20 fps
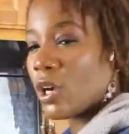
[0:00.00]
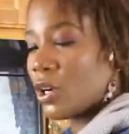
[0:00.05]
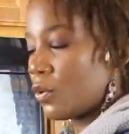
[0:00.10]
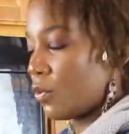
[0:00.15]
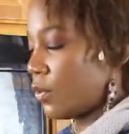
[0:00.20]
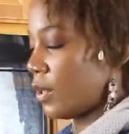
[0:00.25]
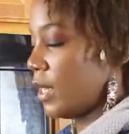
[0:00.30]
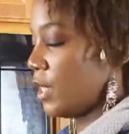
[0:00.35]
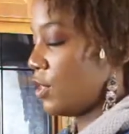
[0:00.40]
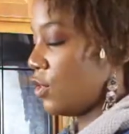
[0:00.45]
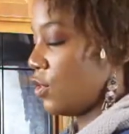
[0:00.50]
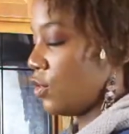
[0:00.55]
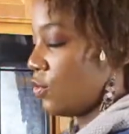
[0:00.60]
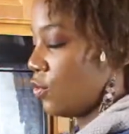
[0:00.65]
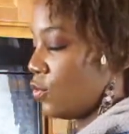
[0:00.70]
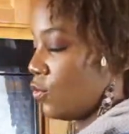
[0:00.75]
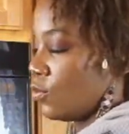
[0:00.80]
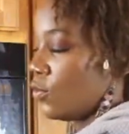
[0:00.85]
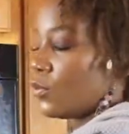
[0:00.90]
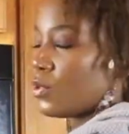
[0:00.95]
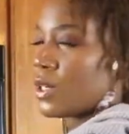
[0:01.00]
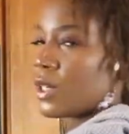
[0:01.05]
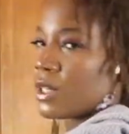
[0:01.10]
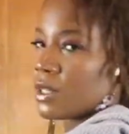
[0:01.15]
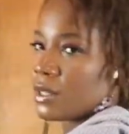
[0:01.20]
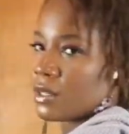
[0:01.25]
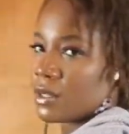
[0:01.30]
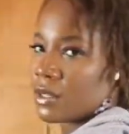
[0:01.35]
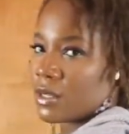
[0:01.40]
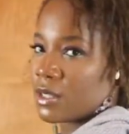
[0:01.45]
going to
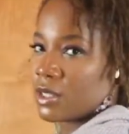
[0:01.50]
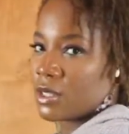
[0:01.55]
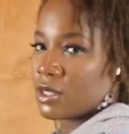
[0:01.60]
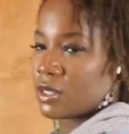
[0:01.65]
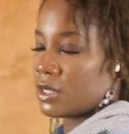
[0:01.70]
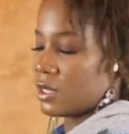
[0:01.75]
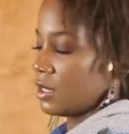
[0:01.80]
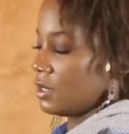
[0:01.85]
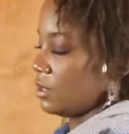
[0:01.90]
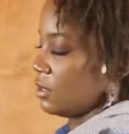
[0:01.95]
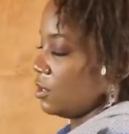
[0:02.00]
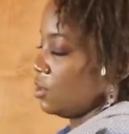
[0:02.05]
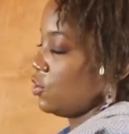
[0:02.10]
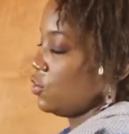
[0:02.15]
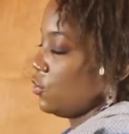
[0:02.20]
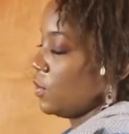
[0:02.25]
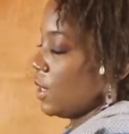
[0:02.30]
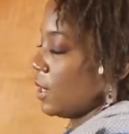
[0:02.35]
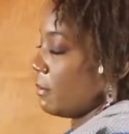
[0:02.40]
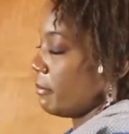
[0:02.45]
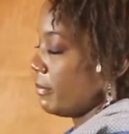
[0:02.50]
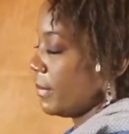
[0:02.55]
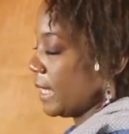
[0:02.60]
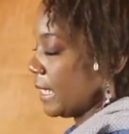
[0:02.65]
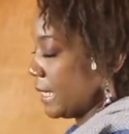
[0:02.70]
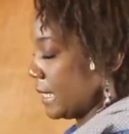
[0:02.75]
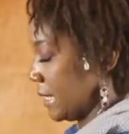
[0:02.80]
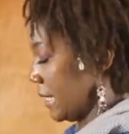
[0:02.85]
do their meat.